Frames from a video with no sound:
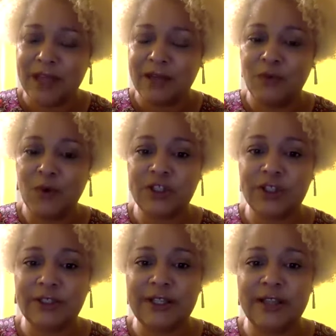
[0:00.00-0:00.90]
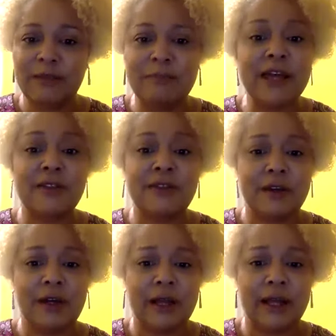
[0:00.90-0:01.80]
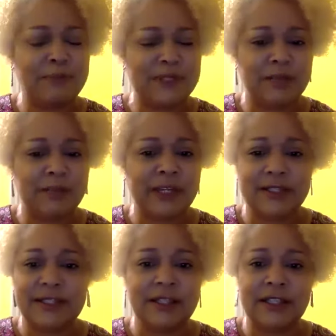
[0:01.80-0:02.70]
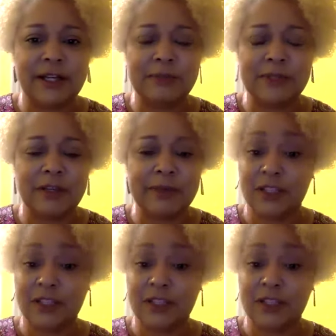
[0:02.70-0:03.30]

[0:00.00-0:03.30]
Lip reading: Unfortunately, the meth epidemic is still an epidemic,